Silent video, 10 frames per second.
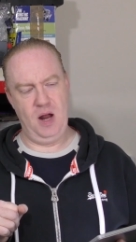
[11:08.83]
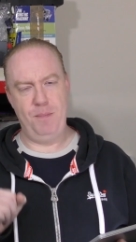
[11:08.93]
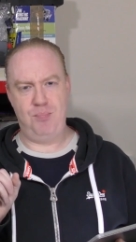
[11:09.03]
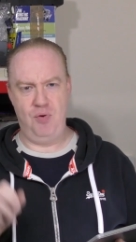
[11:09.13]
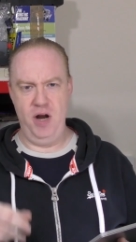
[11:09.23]

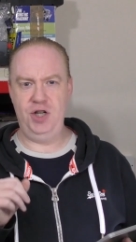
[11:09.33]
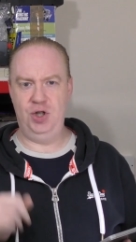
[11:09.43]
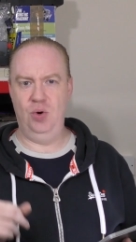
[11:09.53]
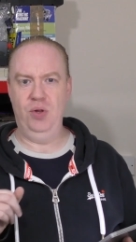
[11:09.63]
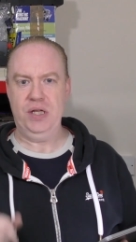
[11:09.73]
I'm pretty
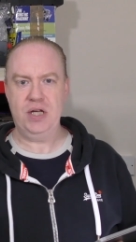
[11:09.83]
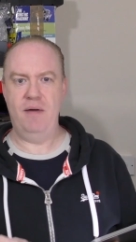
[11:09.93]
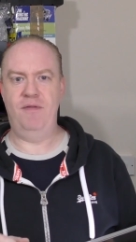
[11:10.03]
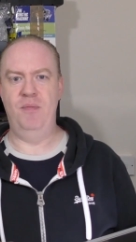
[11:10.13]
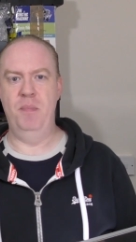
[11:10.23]
sure this
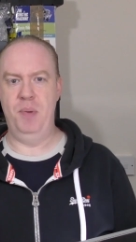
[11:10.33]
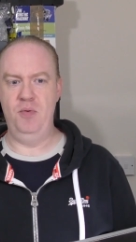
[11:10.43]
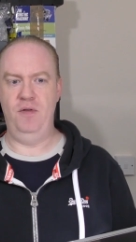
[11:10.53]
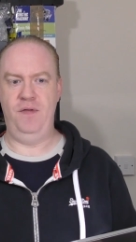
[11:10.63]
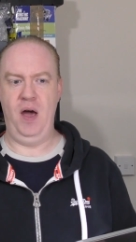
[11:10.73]
come from a
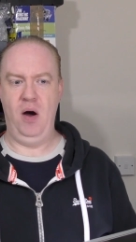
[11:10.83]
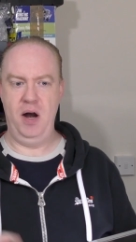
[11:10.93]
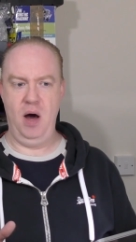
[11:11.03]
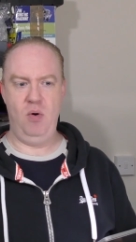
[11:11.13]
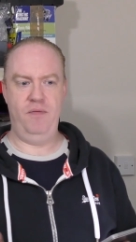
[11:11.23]
boot fair. I
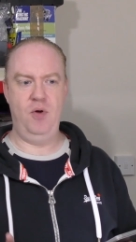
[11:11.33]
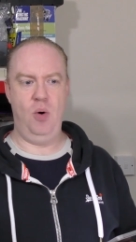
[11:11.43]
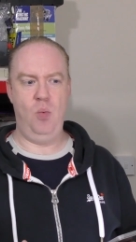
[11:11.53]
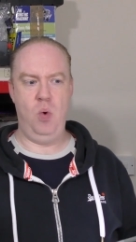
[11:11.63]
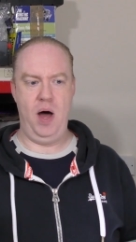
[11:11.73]
know I've
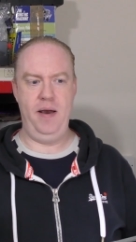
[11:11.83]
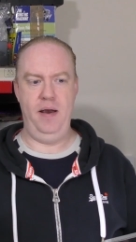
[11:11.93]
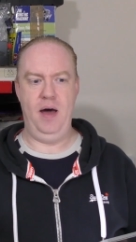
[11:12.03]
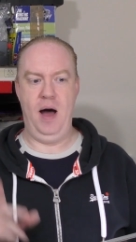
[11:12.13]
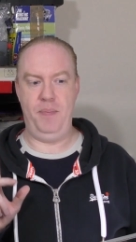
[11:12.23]
got
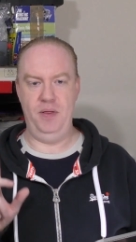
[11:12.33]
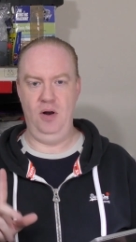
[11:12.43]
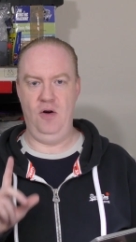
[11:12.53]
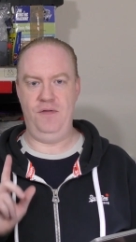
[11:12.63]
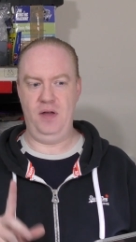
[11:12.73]
one up in
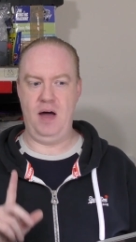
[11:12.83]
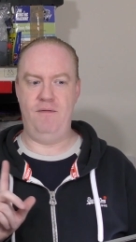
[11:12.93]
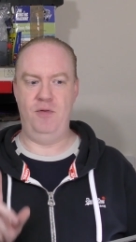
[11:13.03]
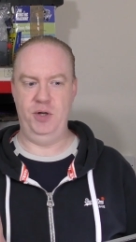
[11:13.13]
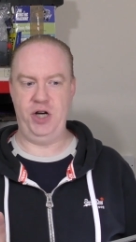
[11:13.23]
the loft that
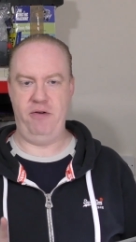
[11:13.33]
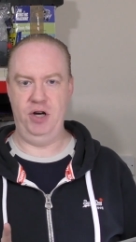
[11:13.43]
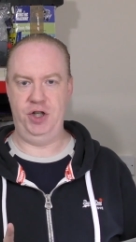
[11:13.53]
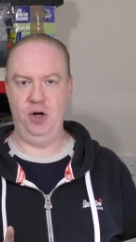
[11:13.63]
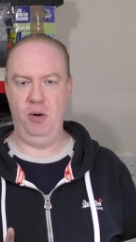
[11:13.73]
come from a
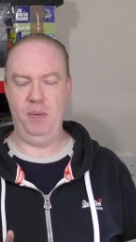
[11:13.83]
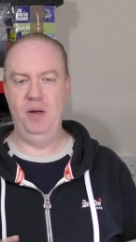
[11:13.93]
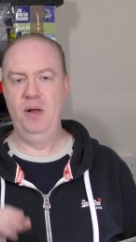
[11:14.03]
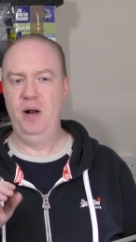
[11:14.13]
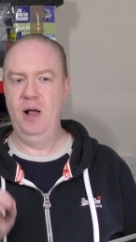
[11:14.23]
charity shop,
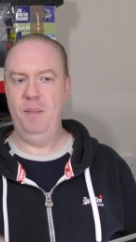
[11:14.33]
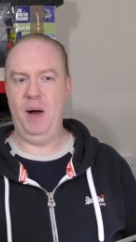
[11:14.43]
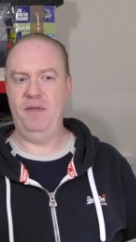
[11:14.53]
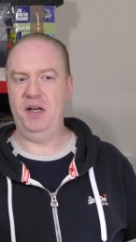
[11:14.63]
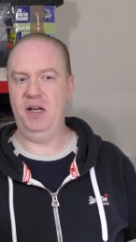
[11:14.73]

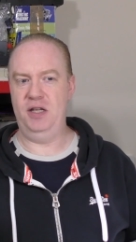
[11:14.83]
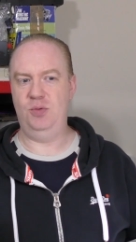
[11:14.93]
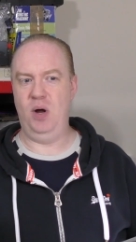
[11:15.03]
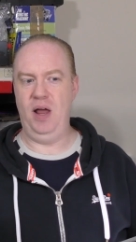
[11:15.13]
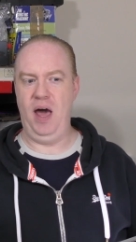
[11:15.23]
but I think
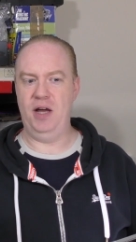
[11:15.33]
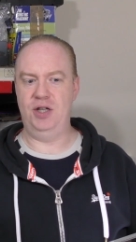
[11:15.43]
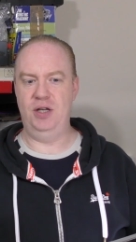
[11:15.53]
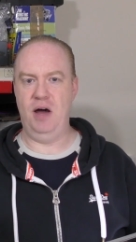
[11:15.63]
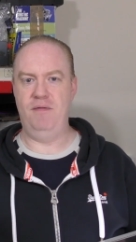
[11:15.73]
this one
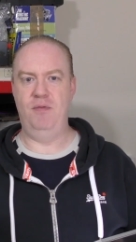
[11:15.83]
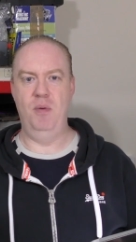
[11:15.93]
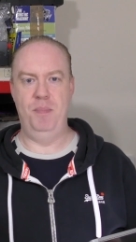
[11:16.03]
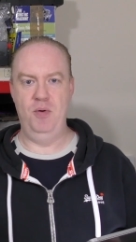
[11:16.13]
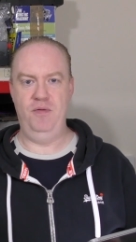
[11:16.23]
actually come
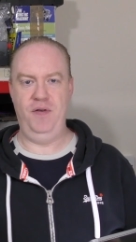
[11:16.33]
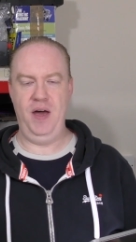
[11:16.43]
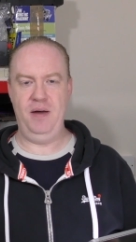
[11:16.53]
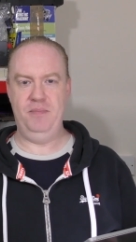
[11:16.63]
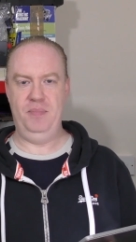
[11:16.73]
from a boot
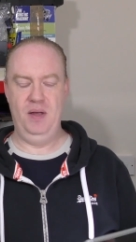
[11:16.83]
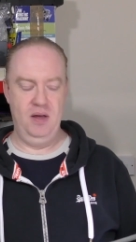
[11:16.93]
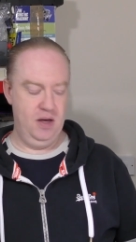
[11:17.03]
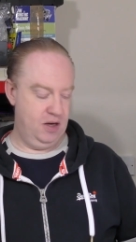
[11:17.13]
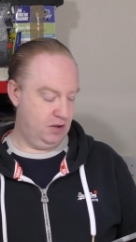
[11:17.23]
fair.
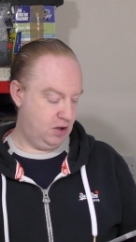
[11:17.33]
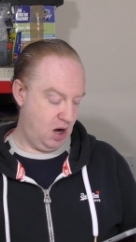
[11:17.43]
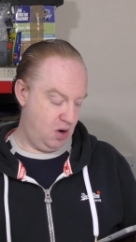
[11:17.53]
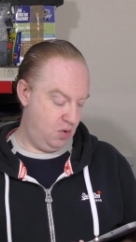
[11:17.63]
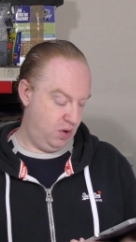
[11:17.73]

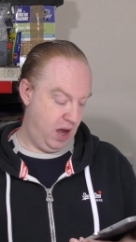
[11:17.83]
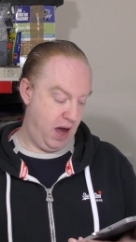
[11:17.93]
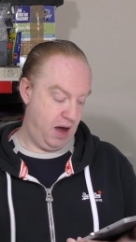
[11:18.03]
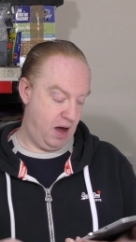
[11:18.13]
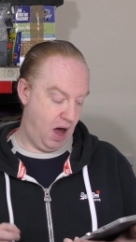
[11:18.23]
So
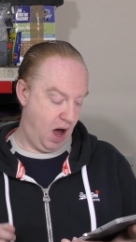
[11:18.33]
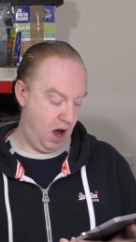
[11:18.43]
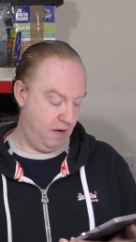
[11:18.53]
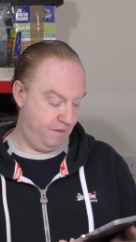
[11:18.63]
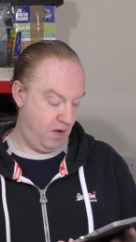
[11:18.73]
yeah,
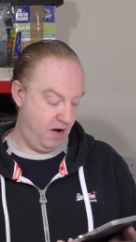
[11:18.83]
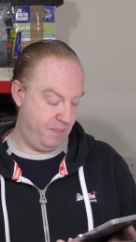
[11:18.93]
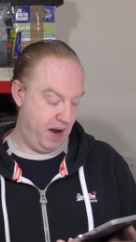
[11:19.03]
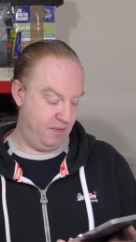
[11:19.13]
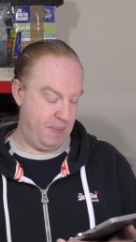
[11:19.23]

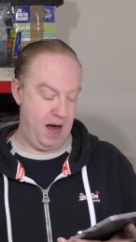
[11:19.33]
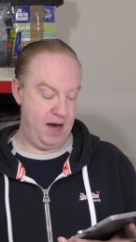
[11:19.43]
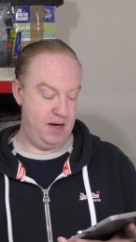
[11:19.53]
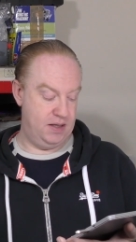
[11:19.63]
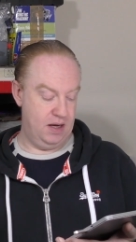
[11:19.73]
£5
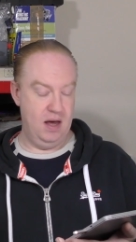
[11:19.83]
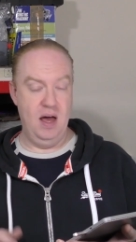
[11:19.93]
paid,